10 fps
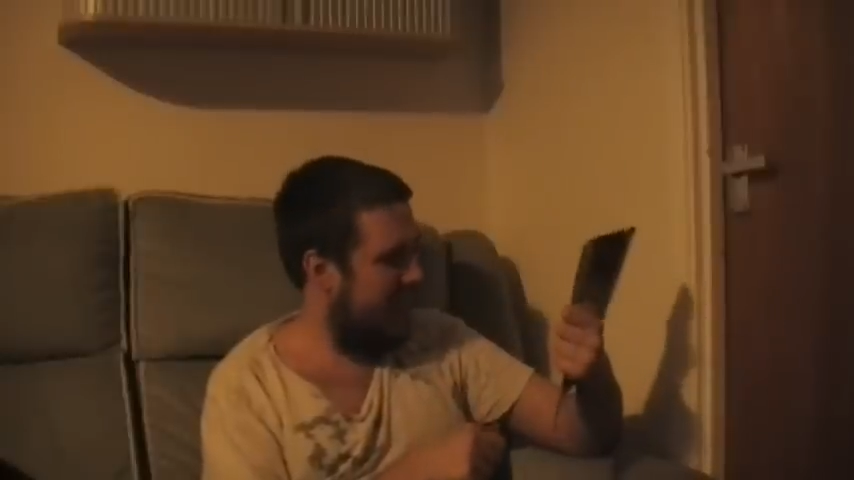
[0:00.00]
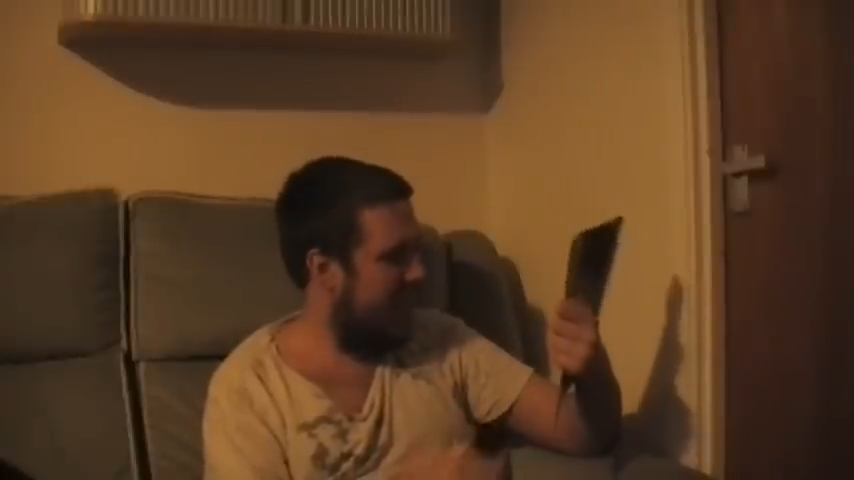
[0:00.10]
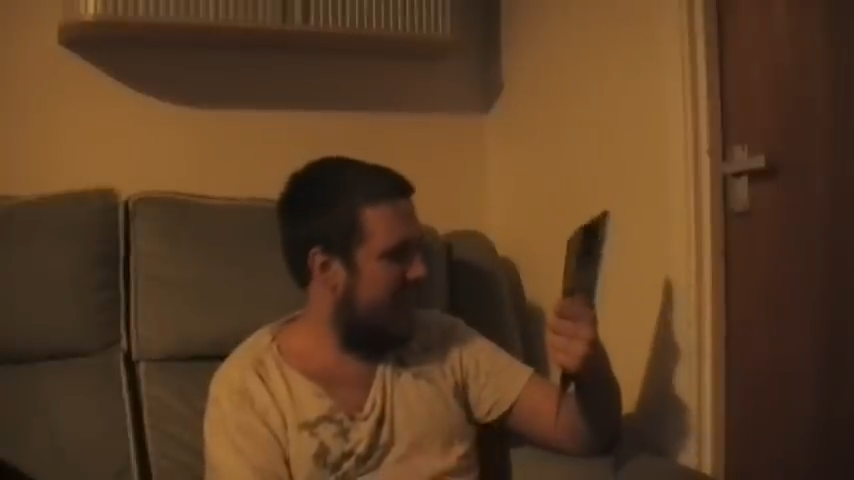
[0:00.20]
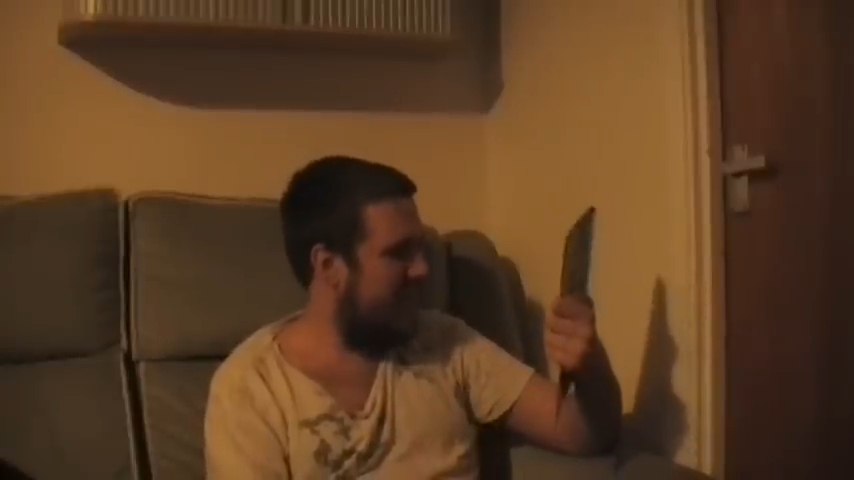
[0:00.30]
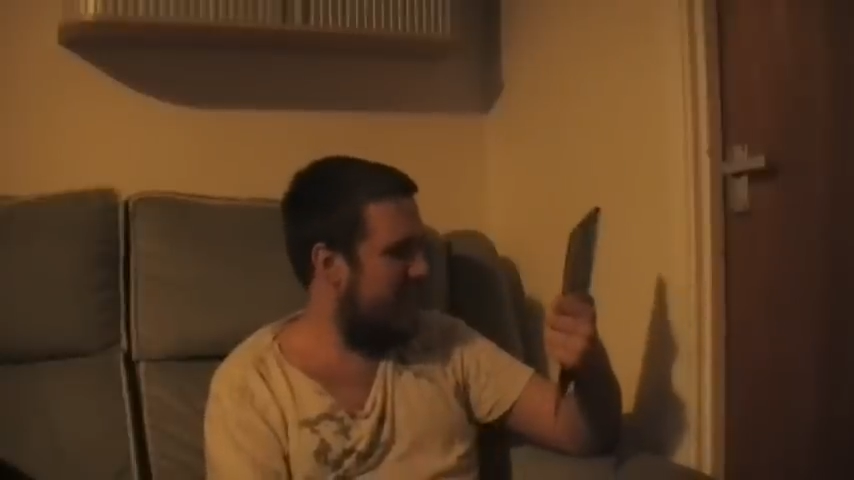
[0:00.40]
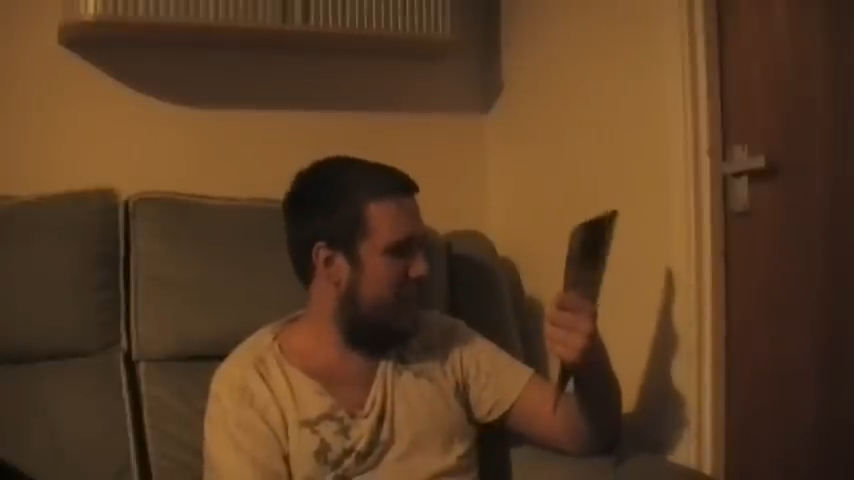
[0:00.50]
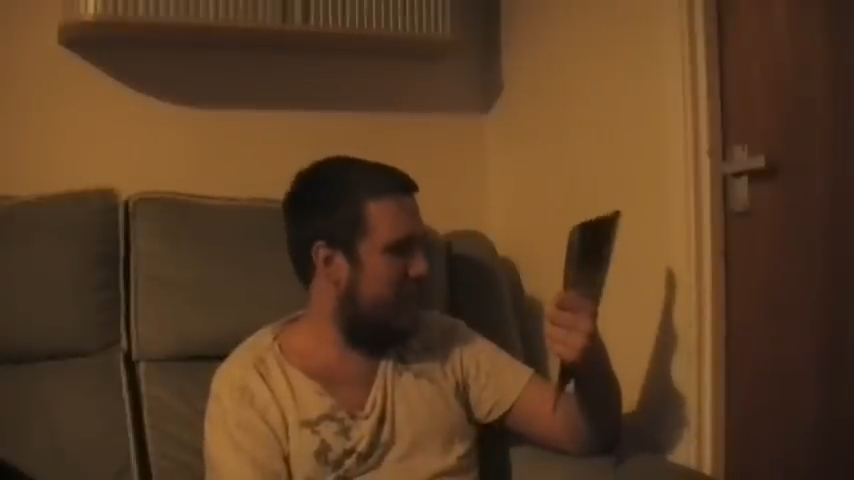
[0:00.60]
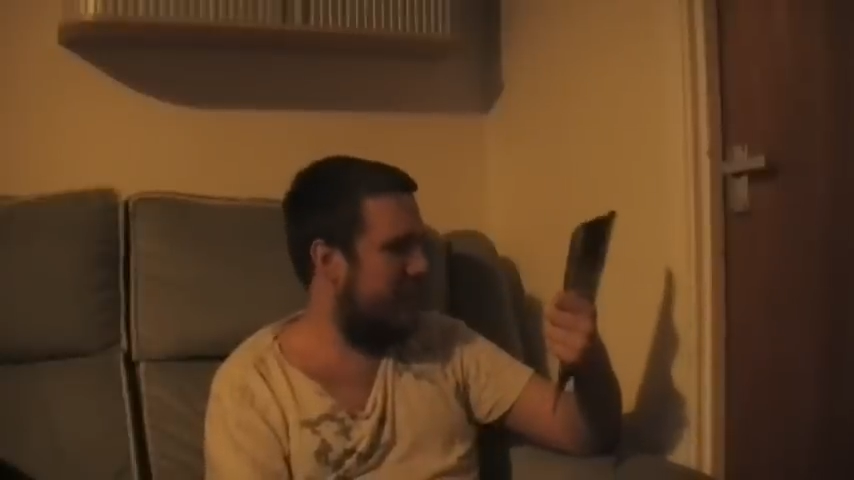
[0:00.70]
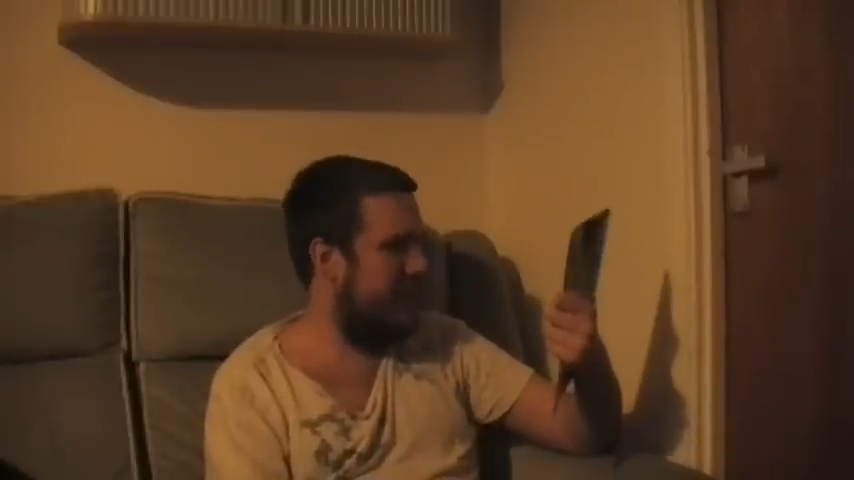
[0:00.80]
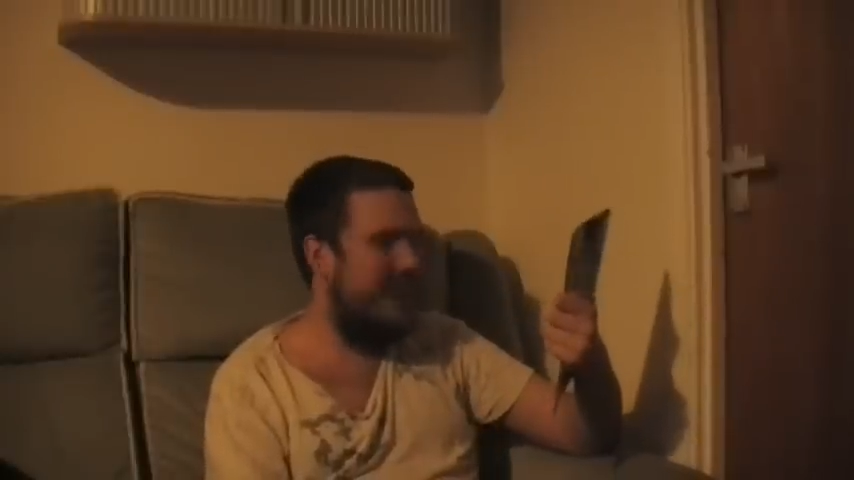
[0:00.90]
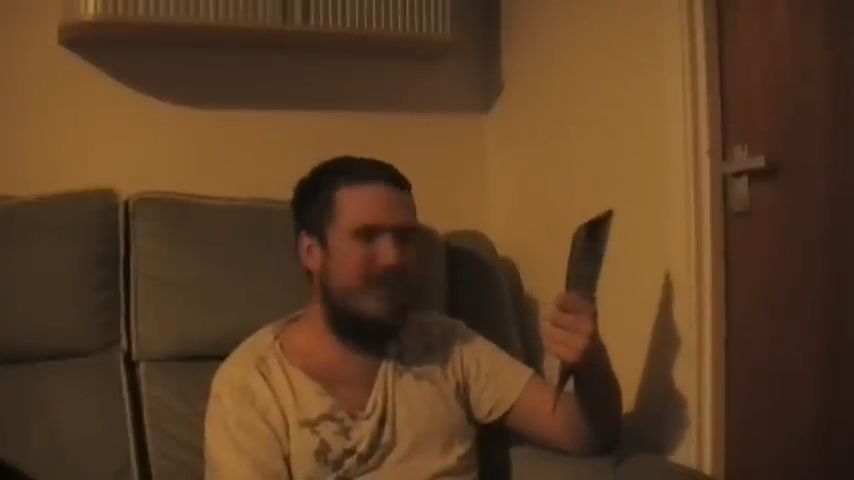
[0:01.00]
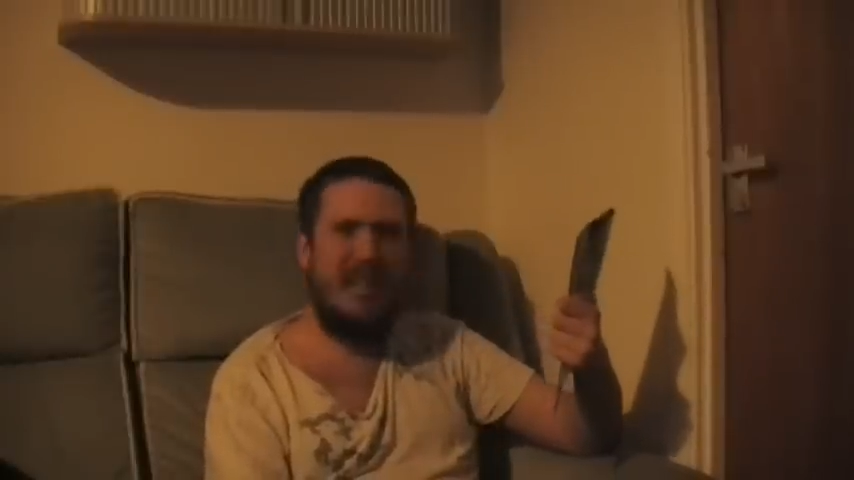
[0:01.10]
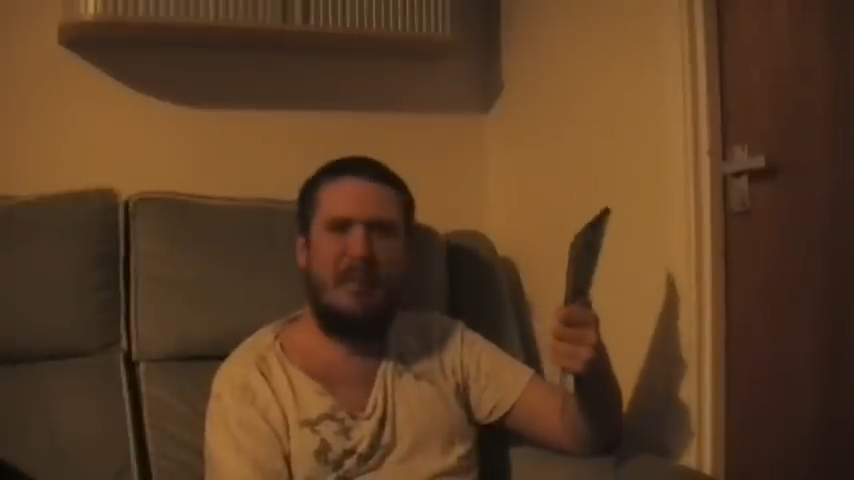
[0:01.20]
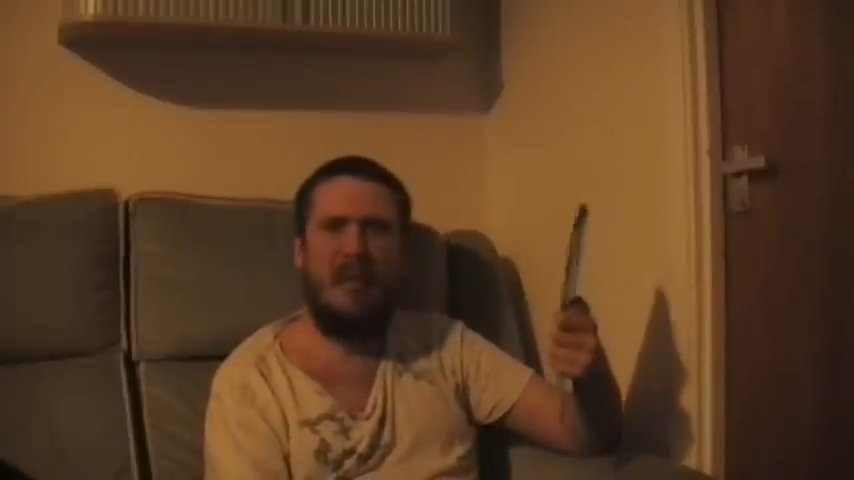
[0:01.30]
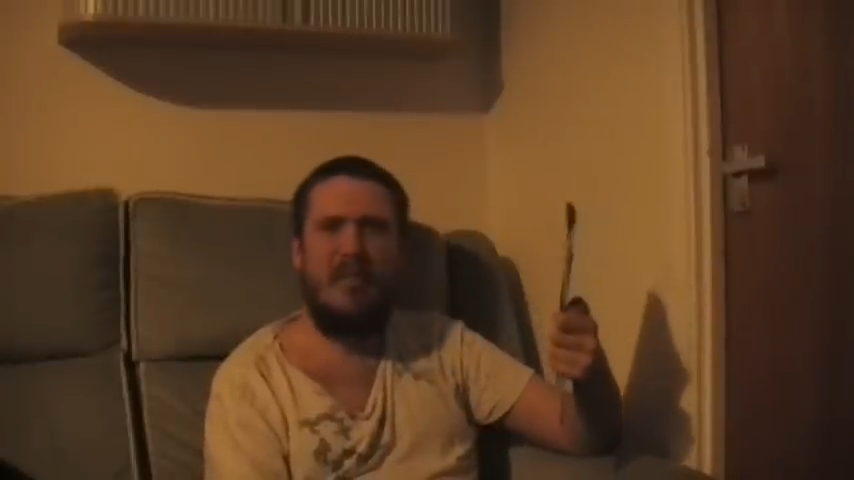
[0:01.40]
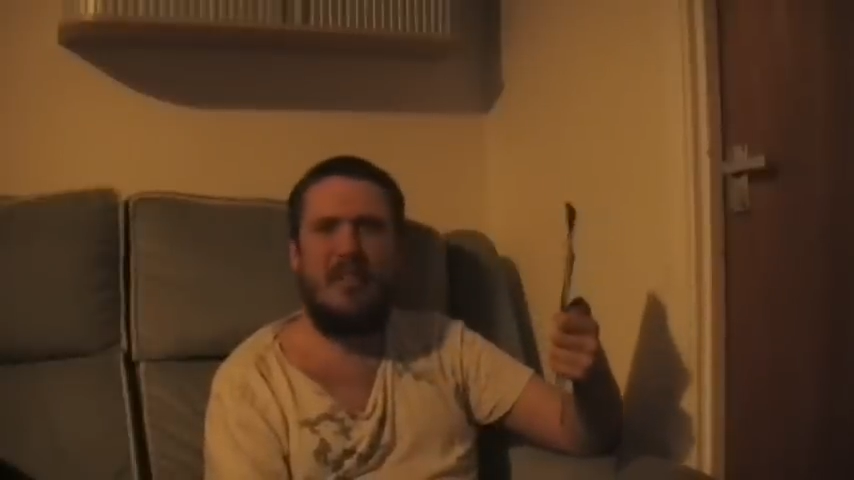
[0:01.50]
And you're probably saying, oh, come on,